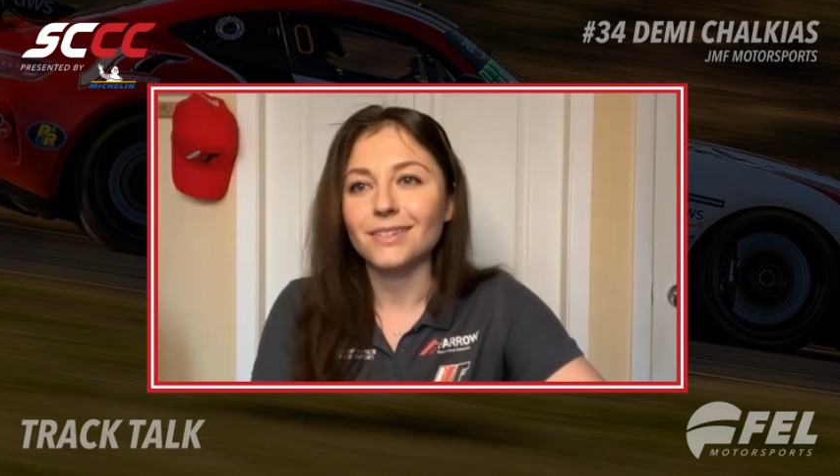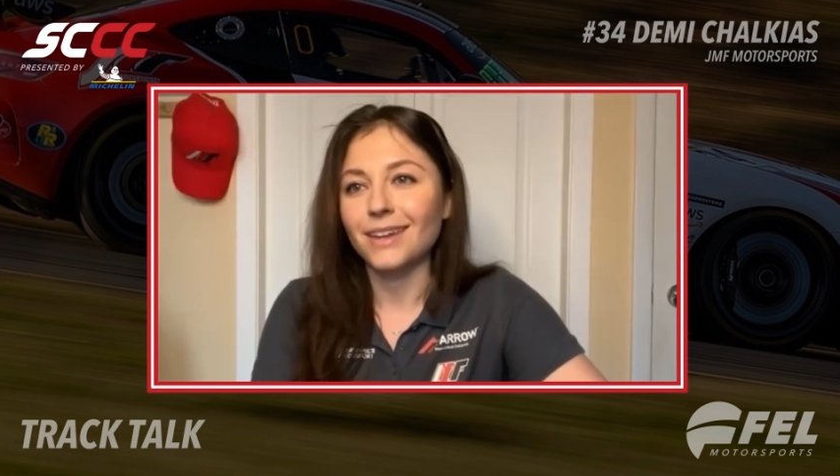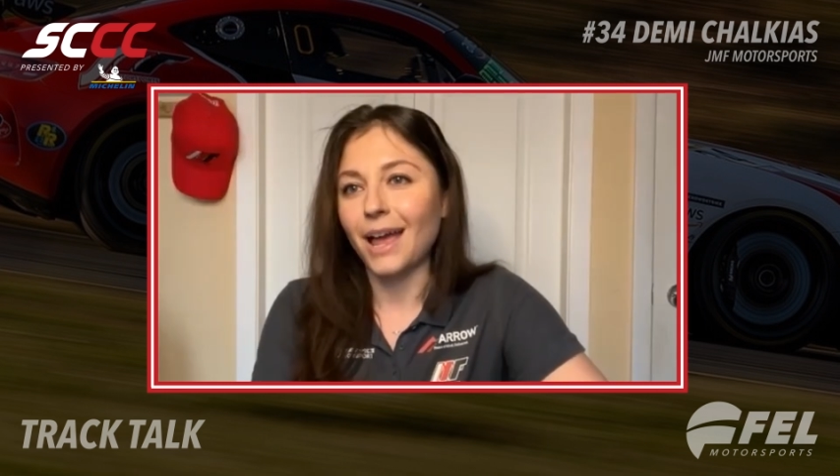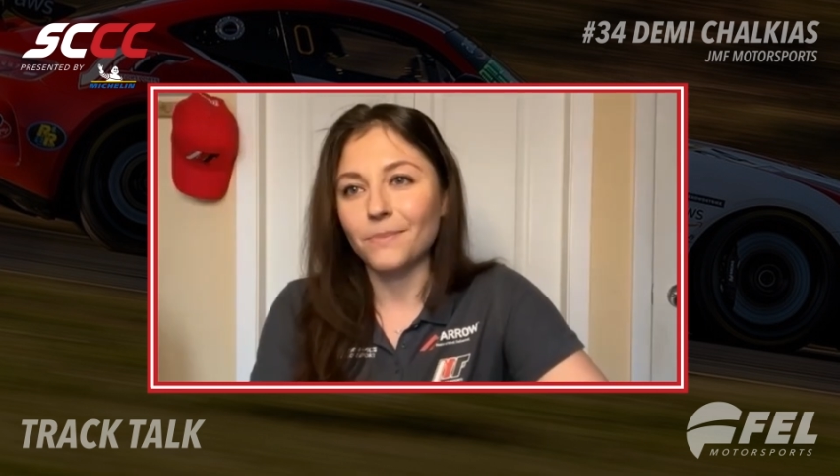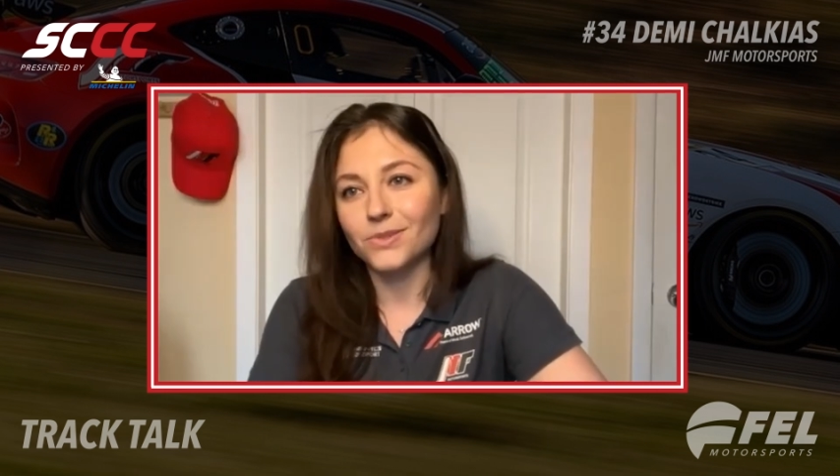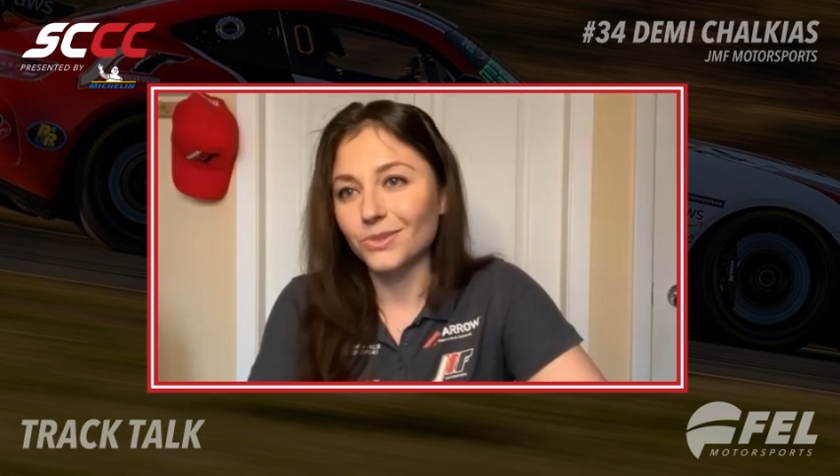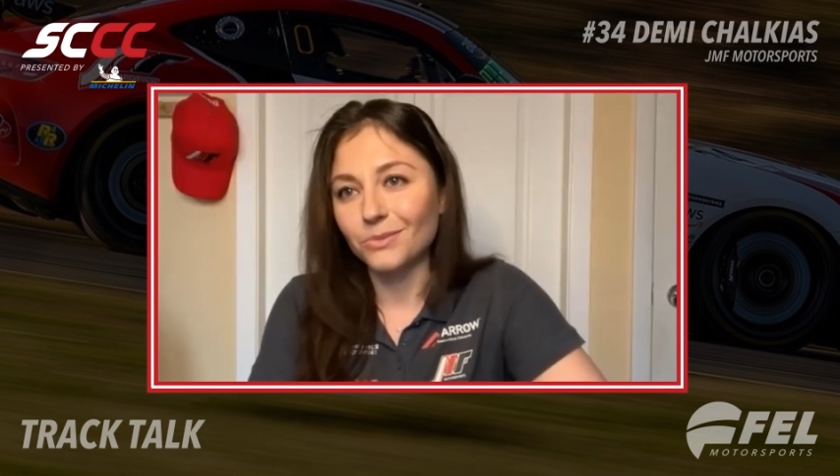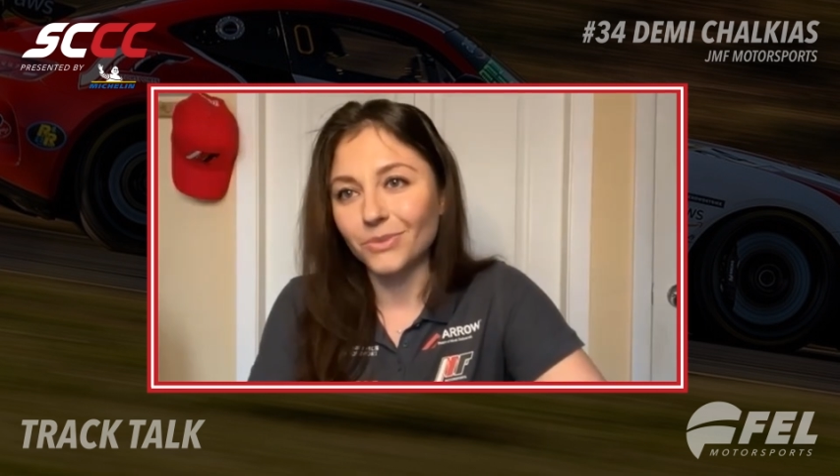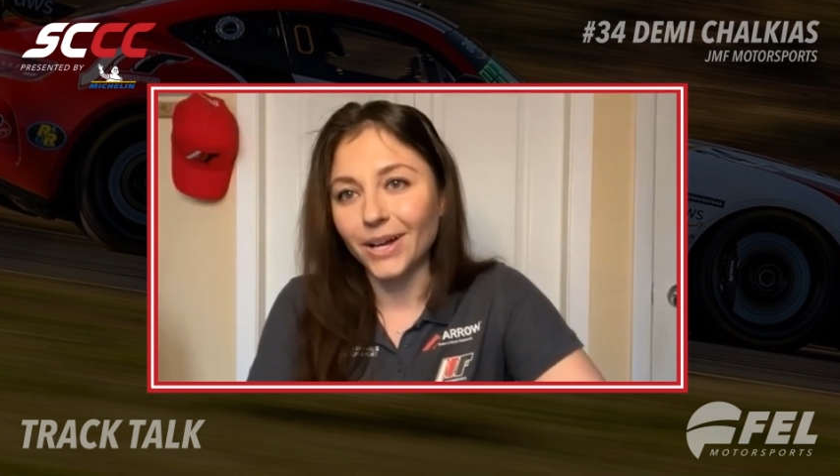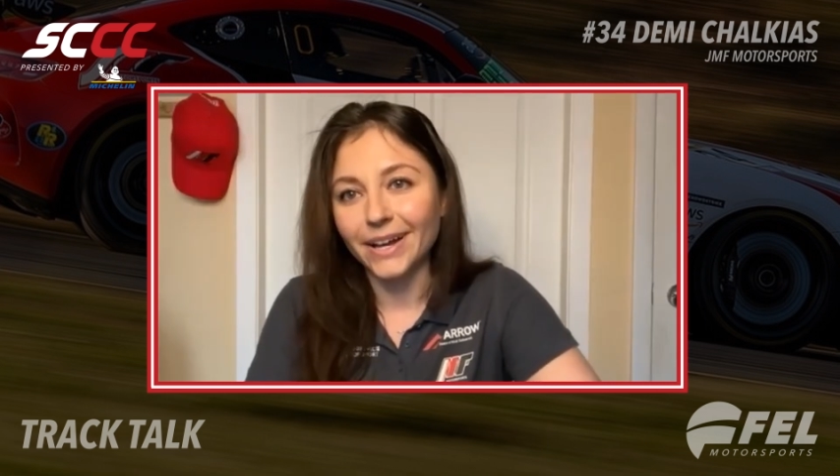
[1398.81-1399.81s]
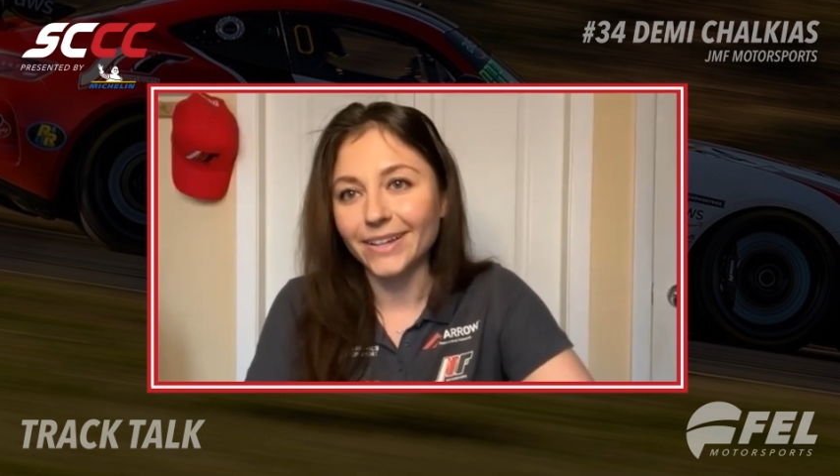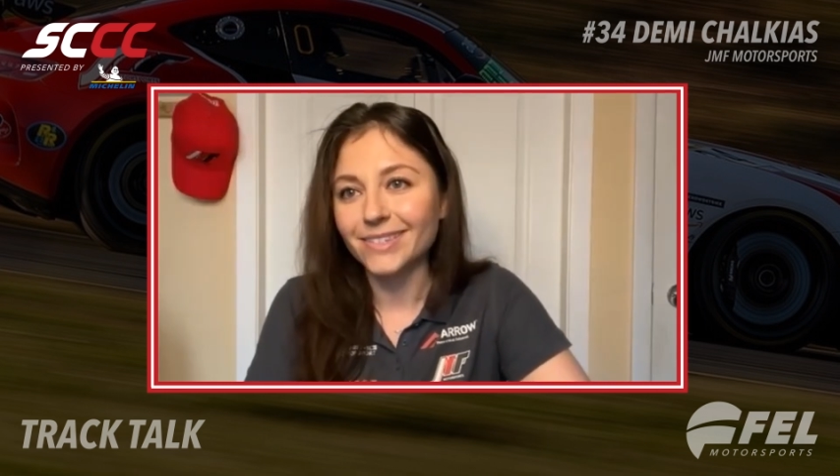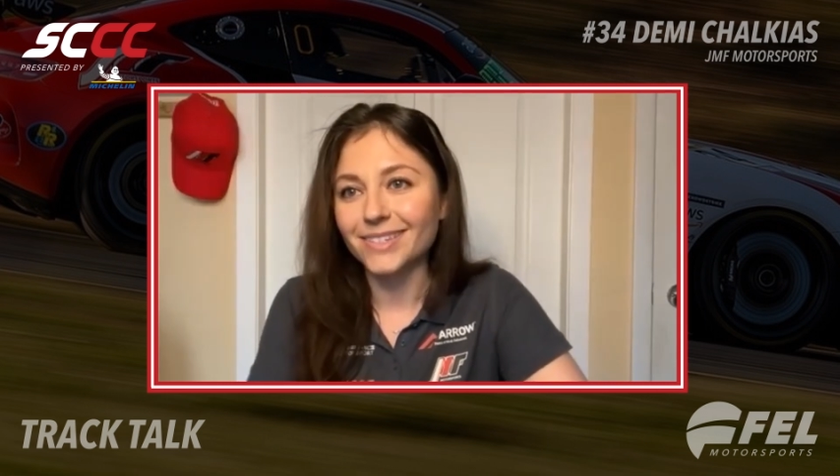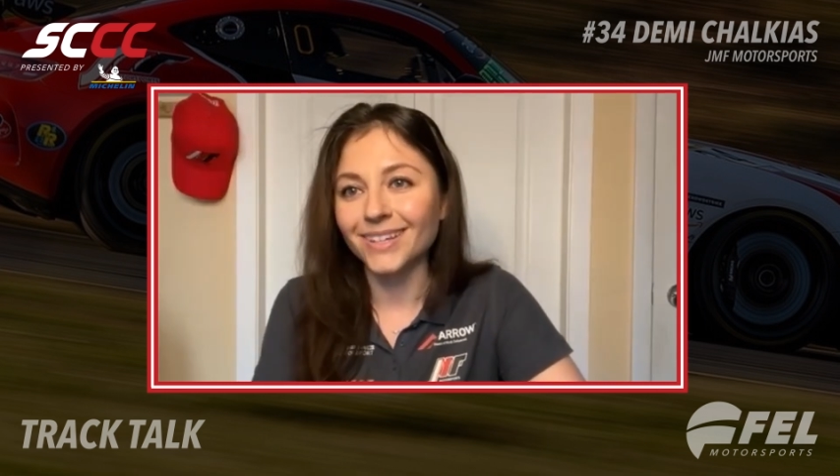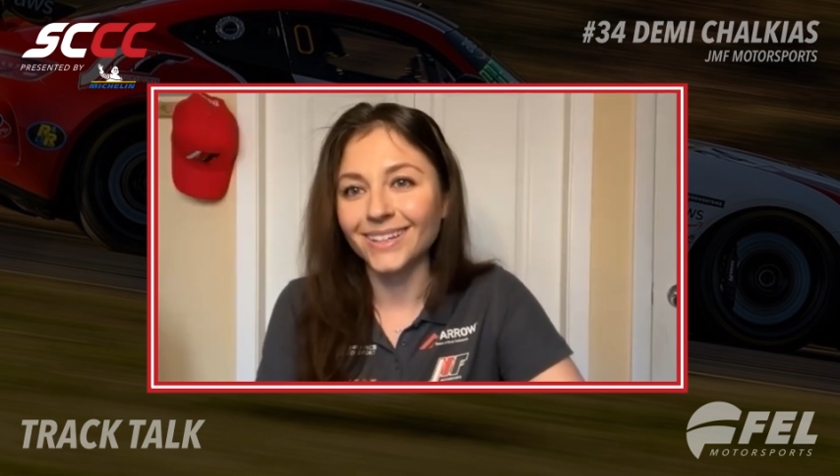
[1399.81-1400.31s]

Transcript: an absolute blast.